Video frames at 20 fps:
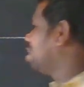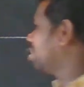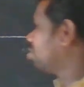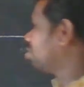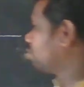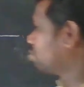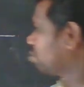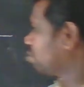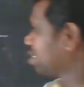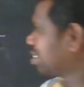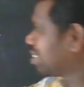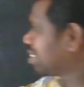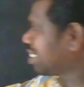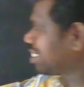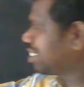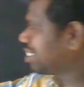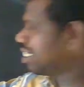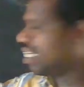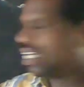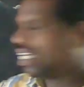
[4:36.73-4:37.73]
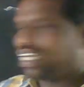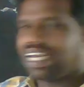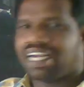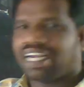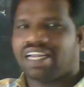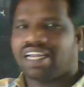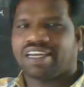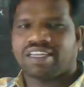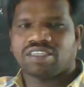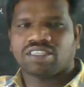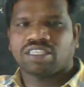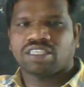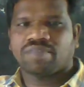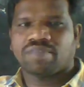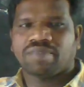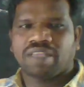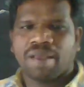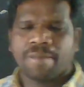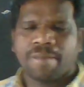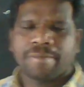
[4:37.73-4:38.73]
so this is the declaration of
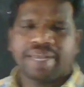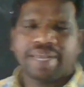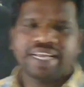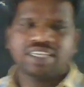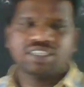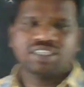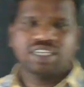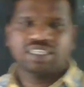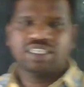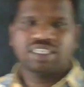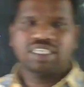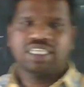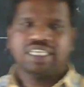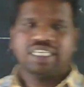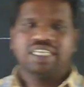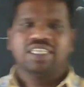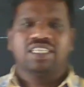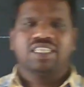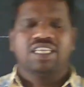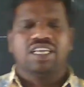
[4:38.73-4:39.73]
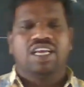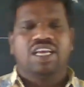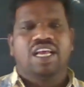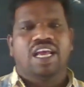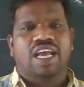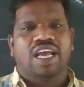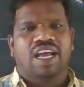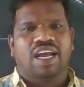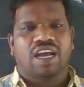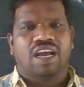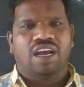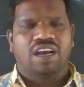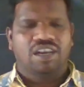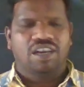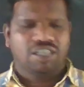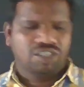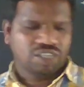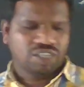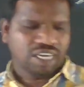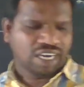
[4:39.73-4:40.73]
the main session. In the
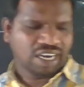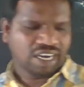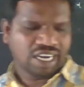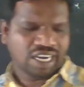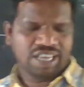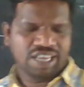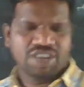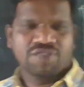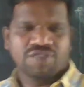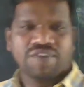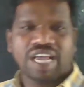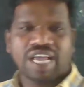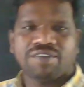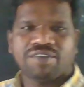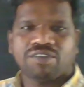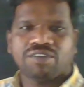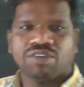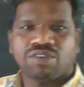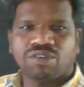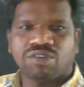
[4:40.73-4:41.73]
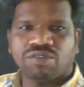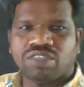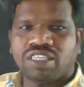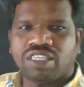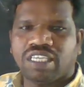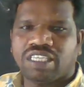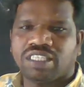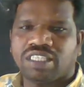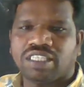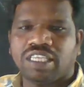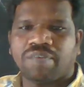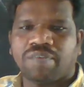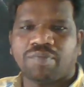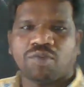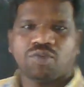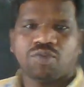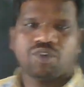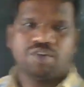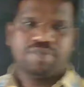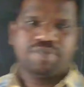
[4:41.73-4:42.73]
generally we have to use the C
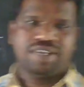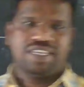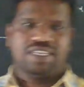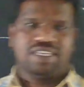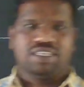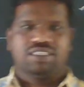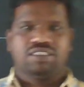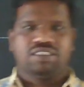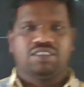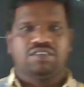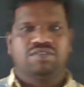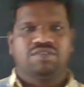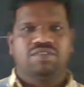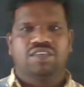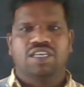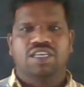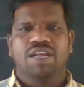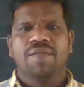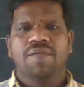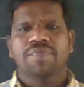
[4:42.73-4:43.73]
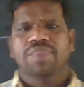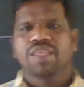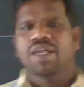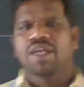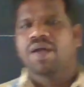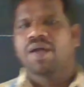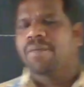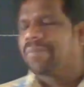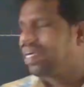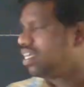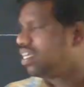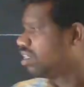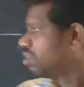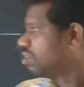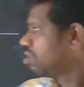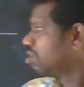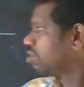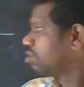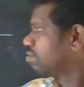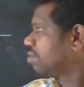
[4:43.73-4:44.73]
program here. Okay, but
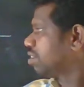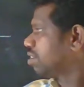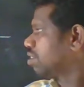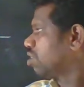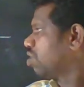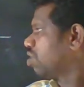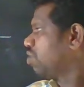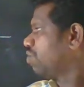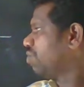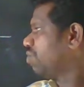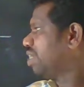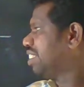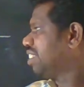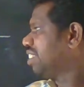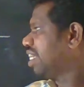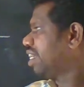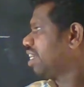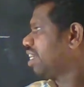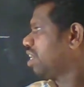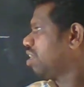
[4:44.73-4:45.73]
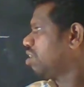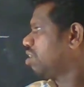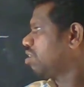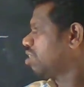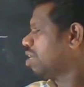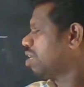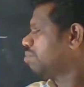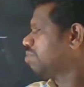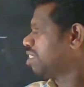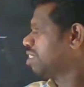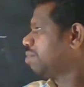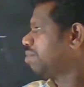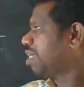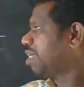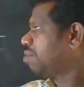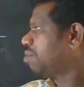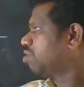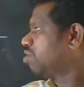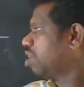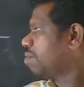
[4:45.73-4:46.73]
when generally
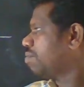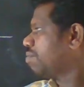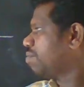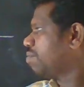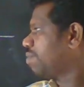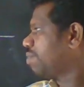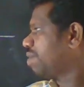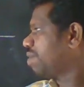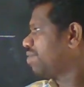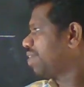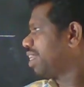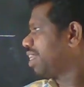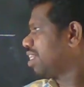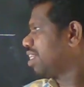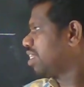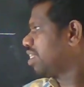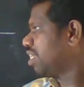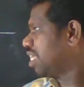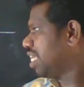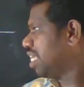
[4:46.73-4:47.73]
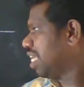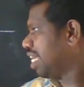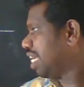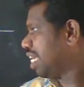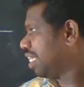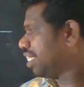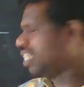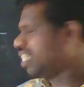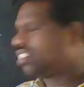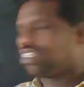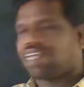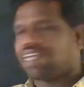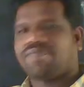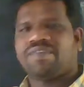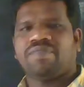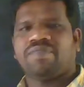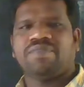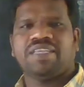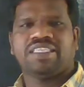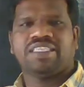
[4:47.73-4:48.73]
sometimes I'm preparing this type
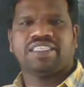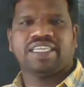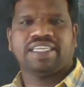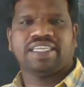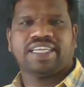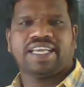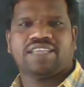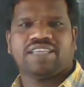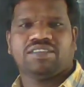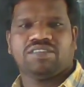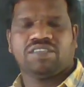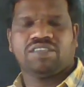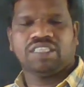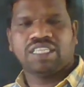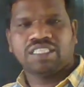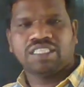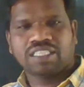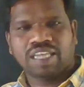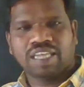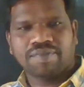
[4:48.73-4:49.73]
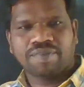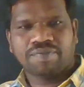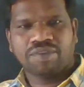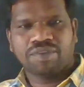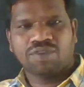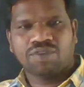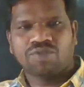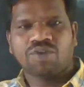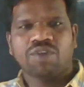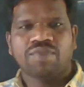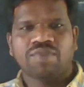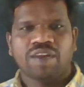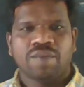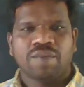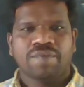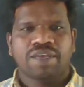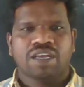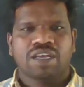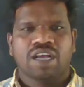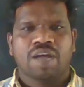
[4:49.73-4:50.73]
of the syntax, this type of the code will
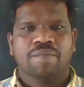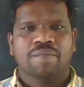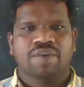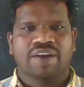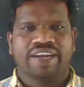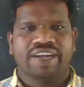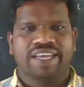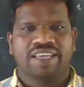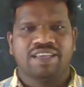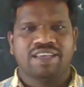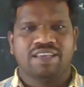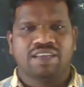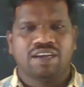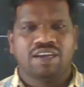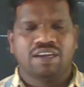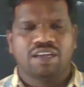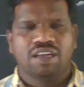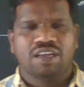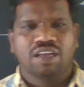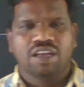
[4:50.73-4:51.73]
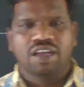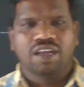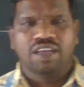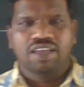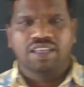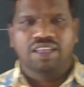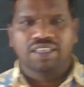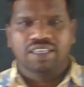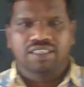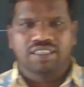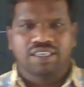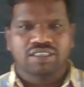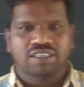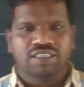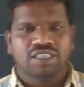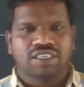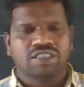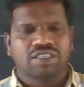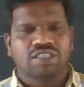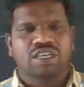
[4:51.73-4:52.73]
be I'm writing here in the
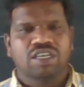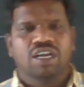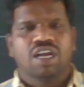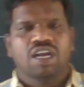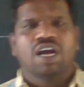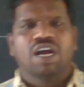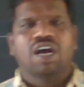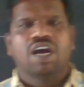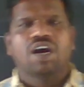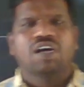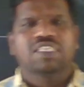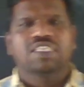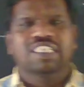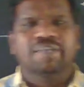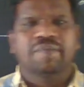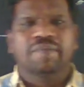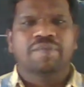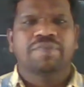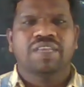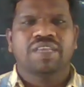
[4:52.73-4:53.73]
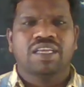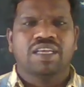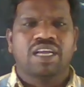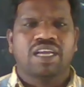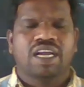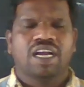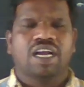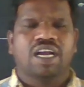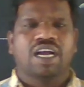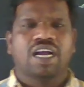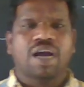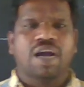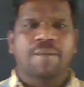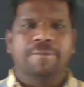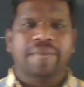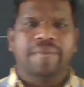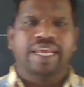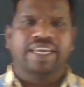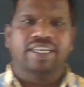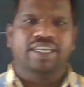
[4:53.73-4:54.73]
sessions. Some of the
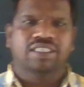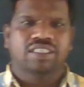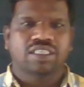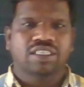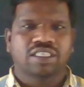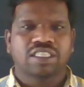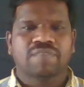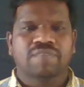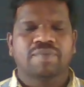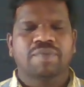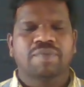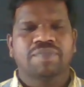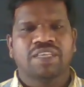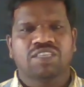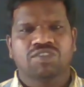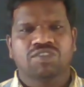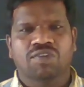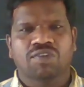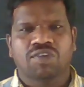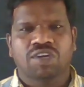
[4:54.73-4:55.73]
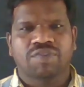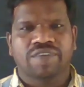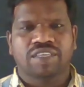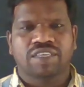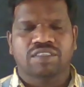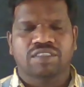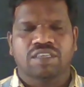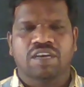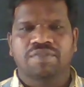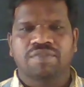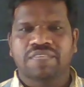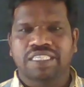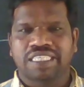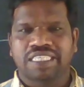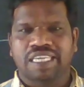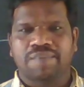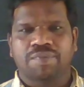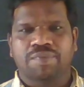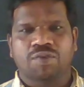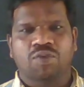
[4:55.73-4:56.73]
compilers, some of the softwares of the
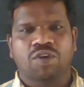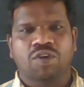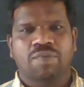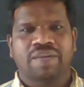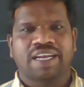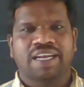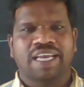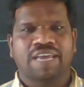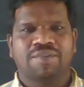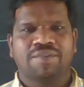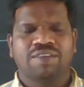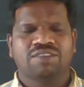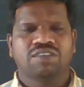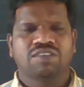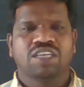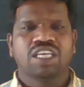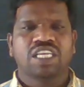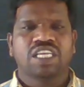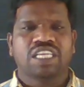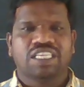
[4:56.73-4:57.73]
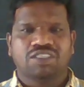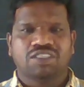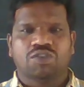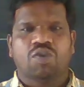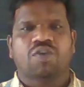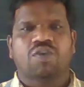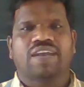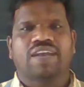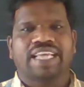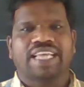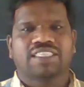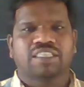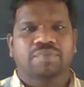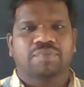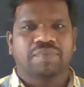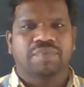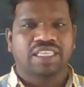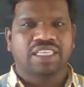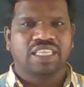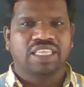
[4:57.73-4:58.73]
C programming language is not
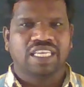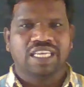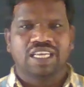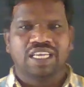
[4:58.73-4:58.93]
accepting the